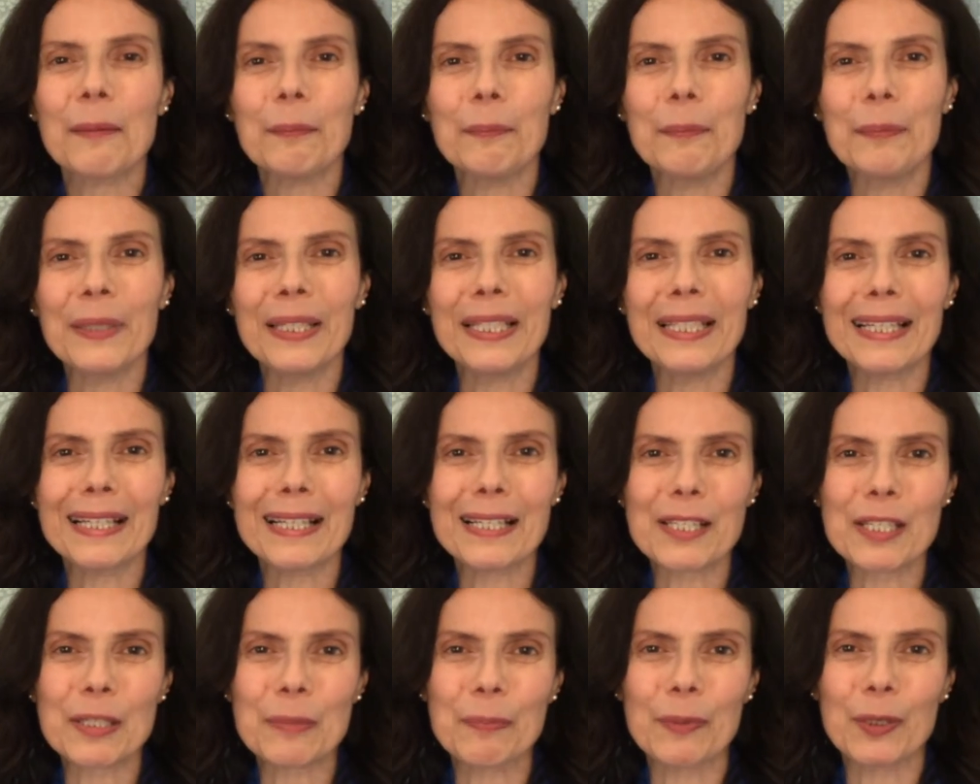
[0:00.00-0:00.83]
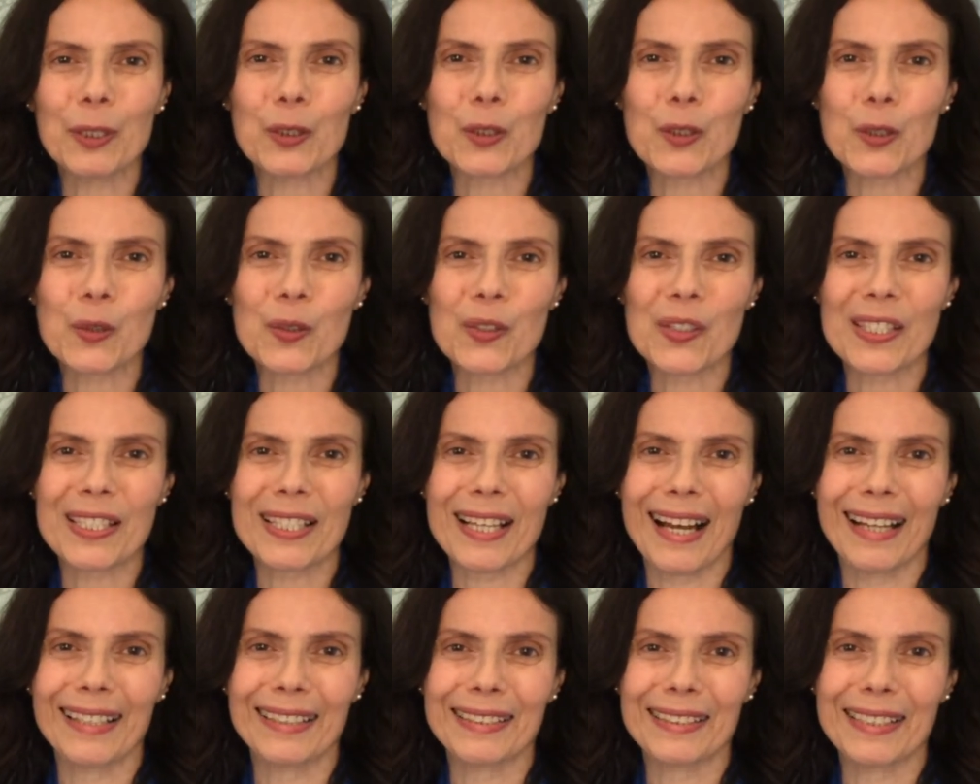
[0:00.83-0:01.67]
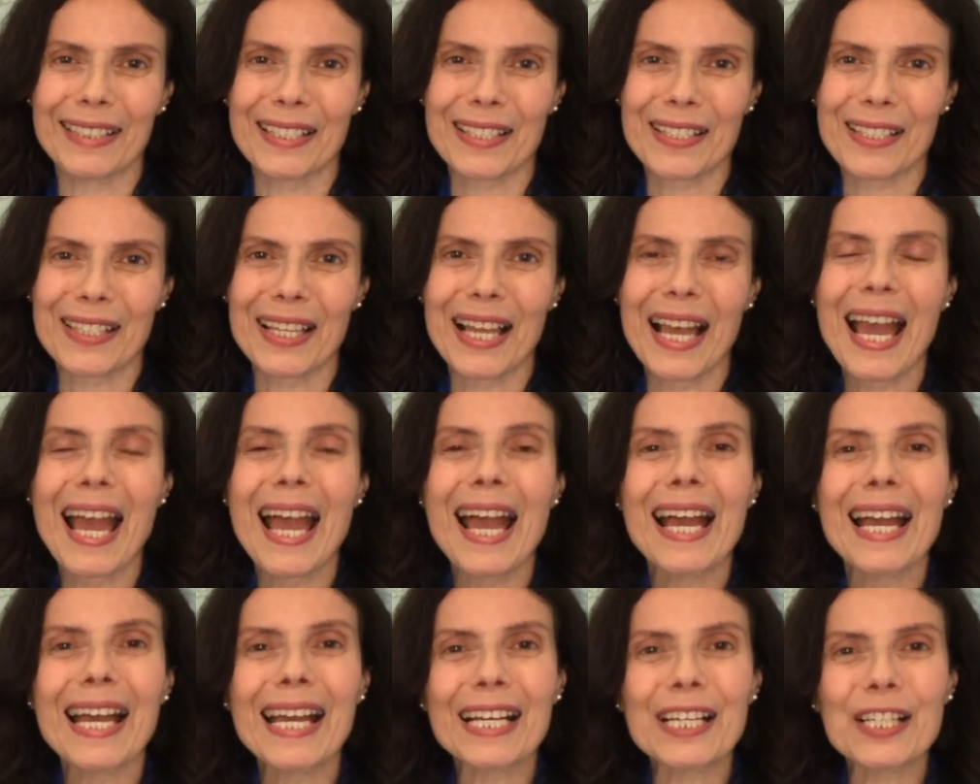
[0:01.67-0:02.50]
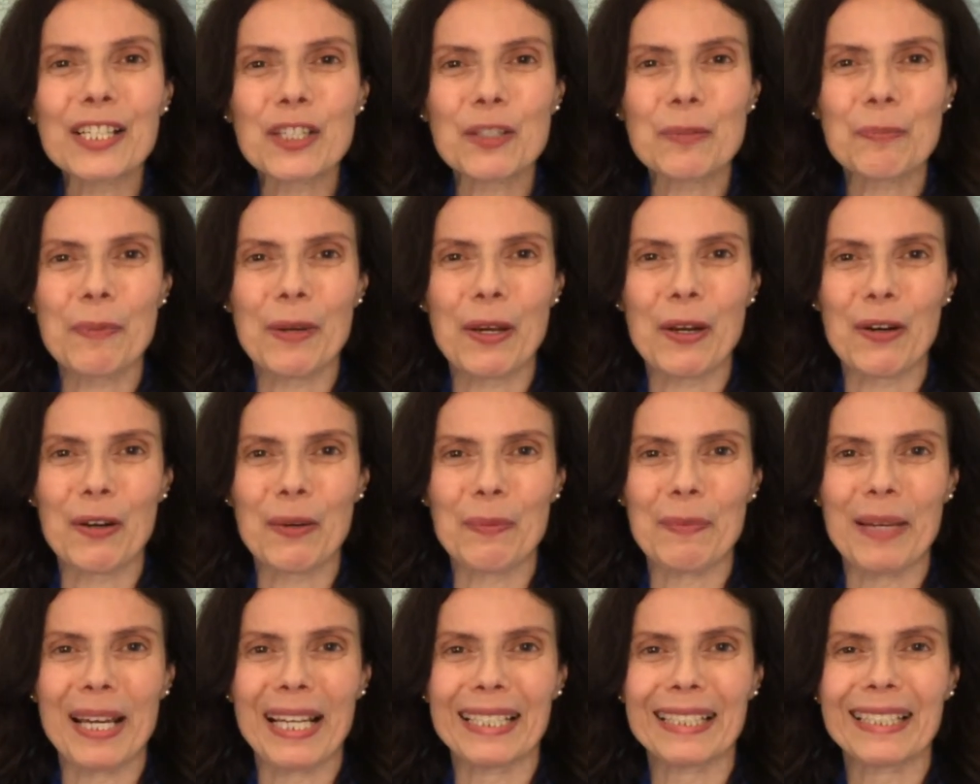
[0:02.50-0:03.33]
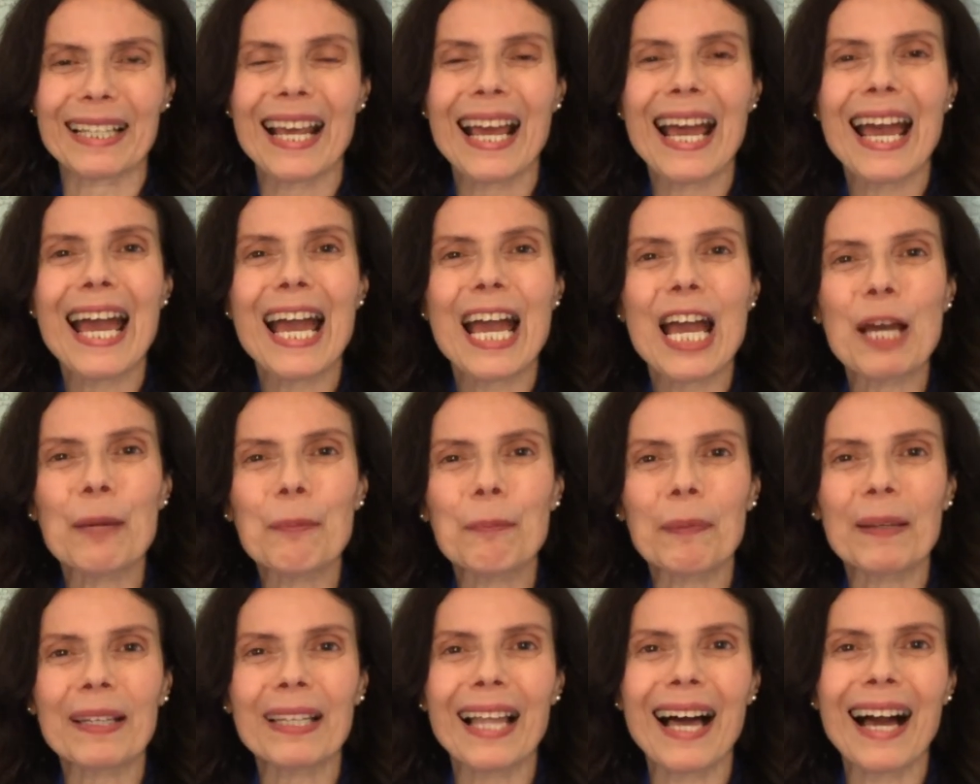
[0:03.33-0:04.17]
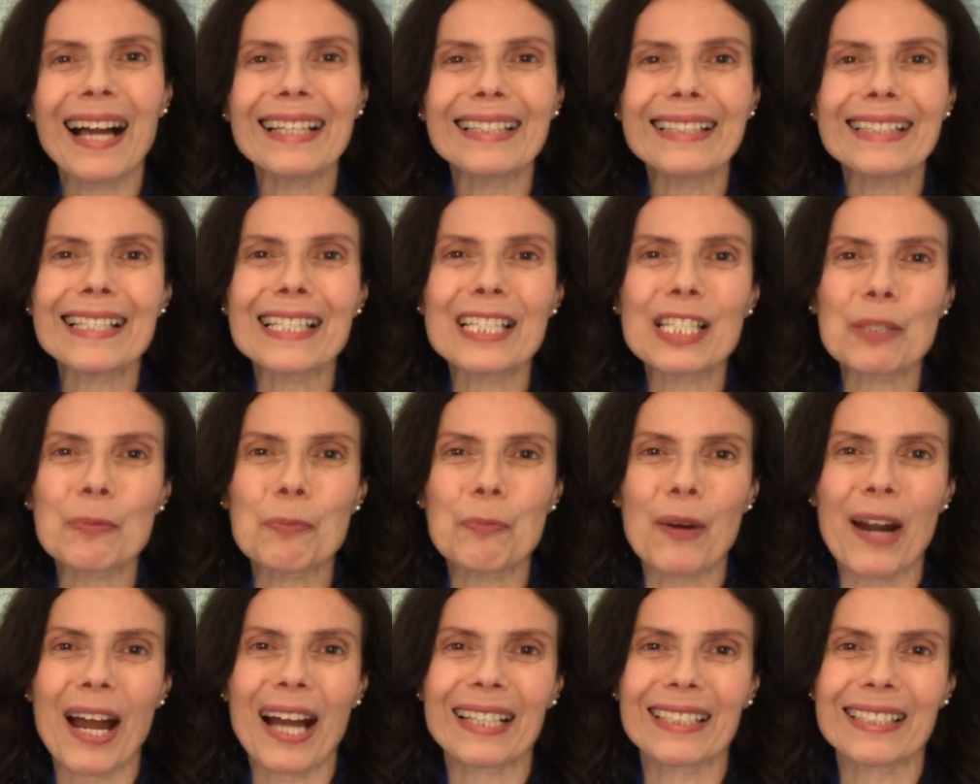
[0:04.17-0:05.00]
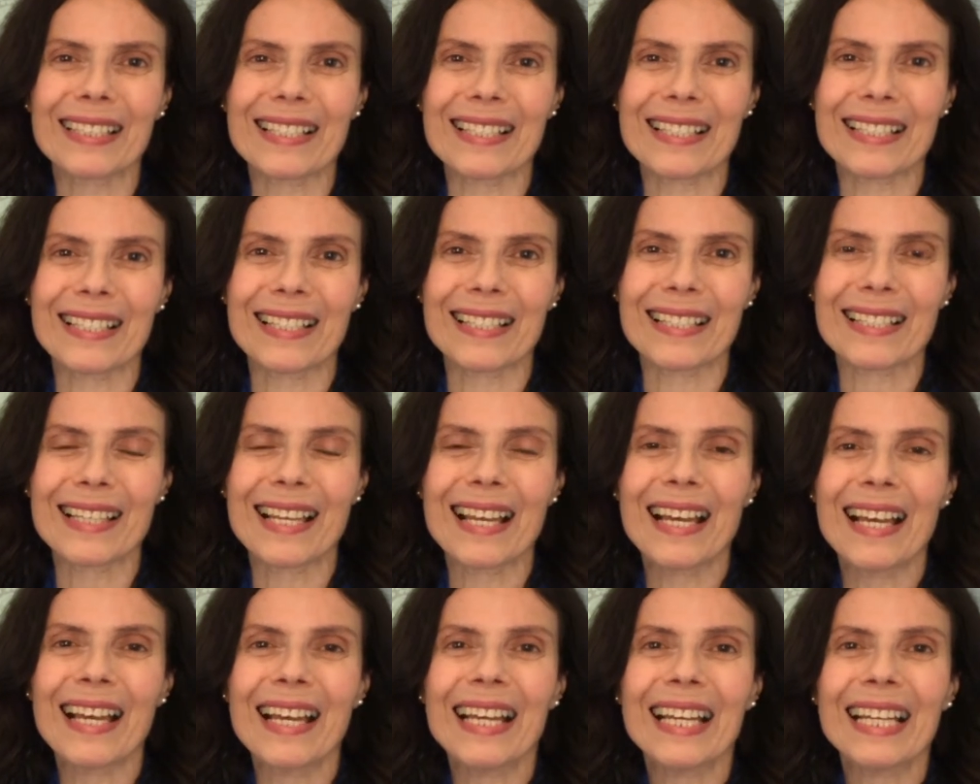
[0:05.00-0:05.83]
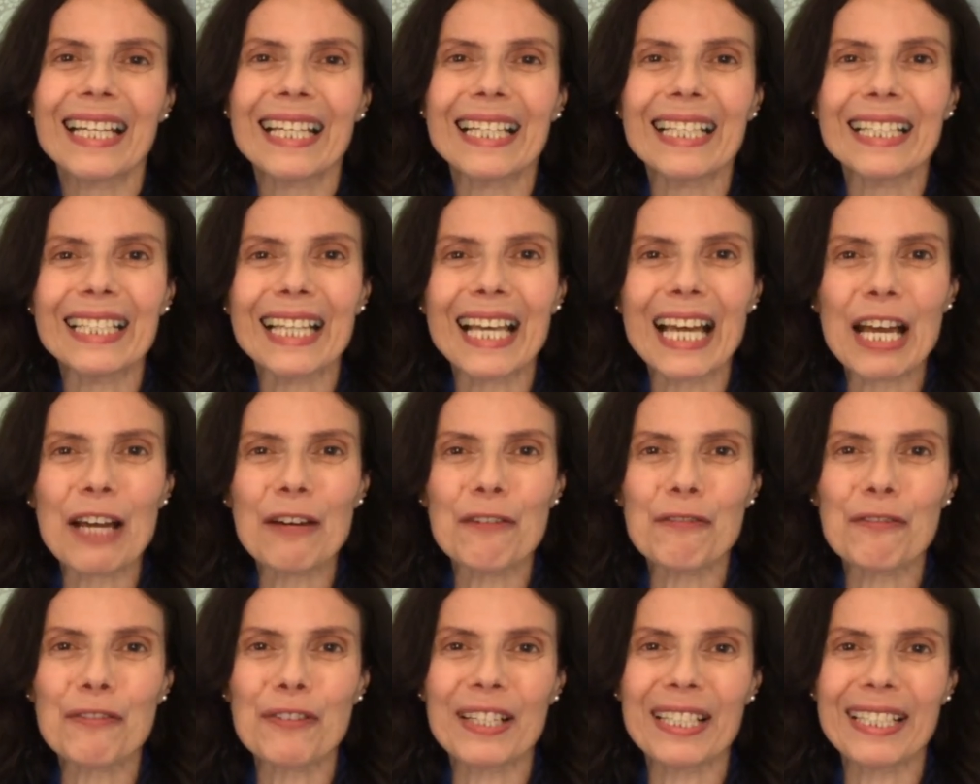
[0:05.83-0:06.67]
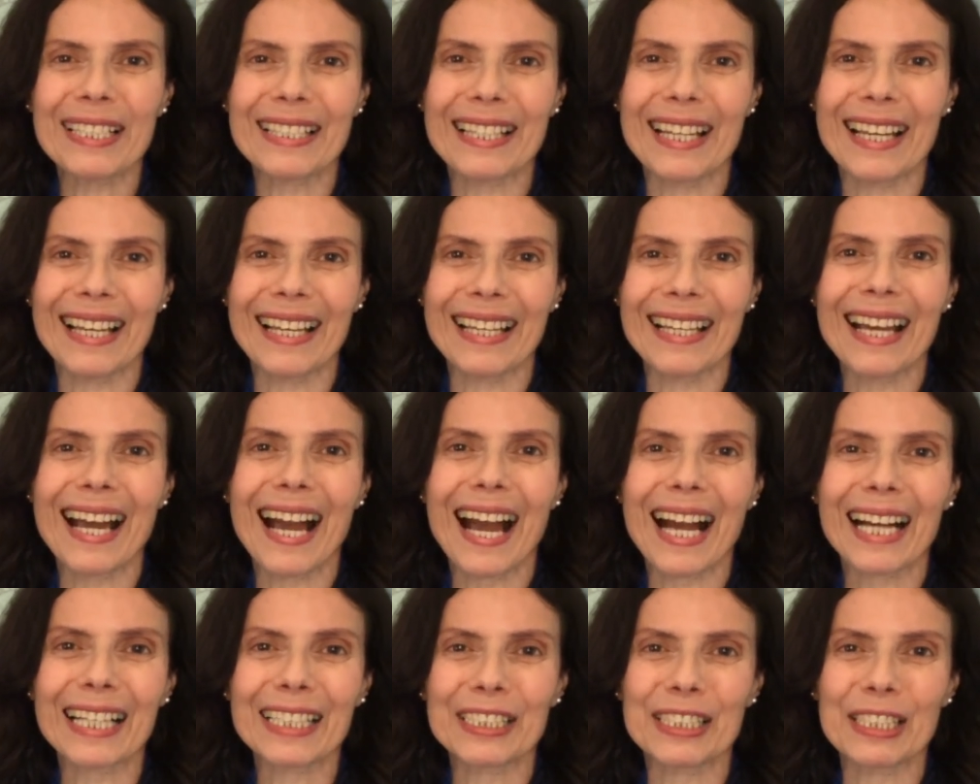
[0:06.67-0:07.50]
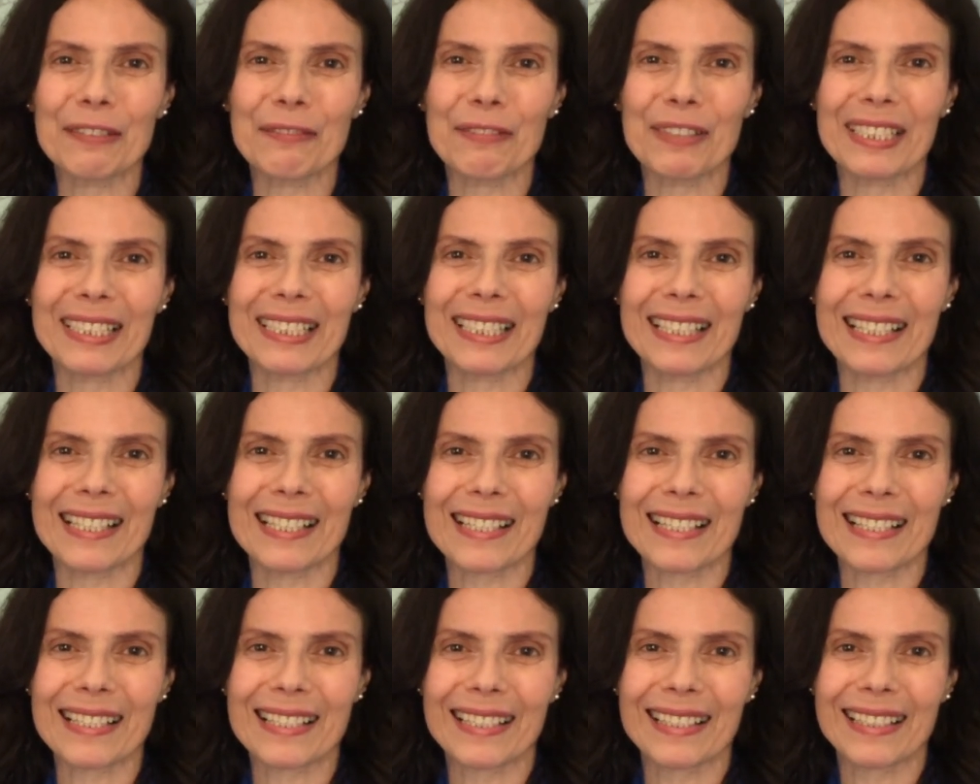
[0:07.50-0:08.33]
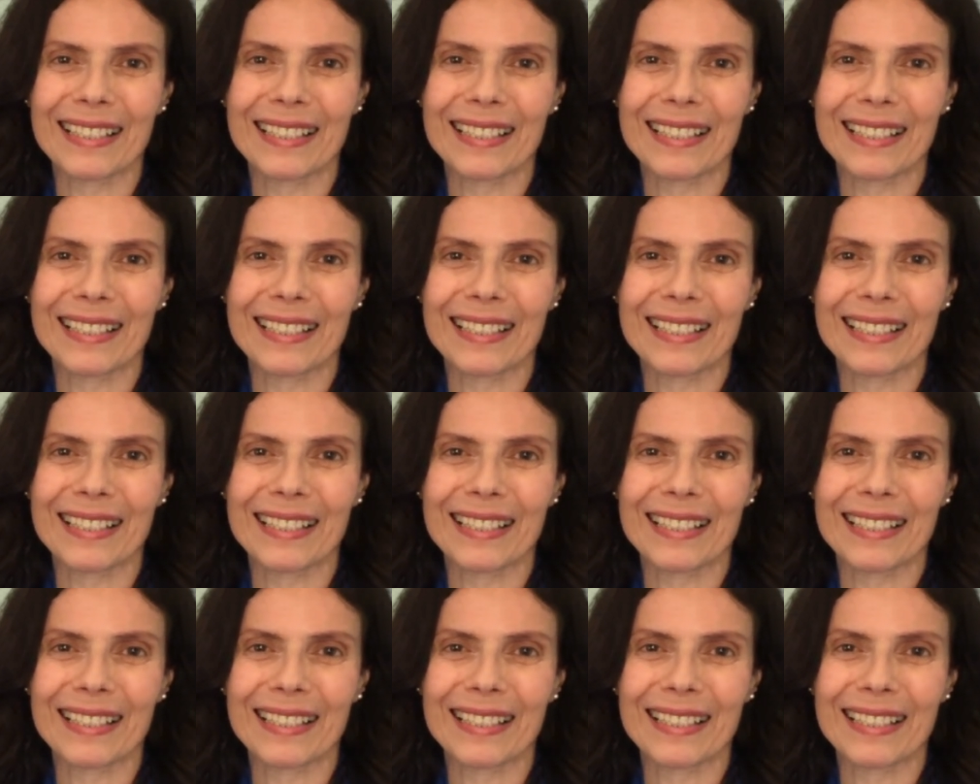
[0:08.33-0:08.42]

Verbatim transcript: Be a spiritual scientist. Experiment. Apply these practices in everyday activities.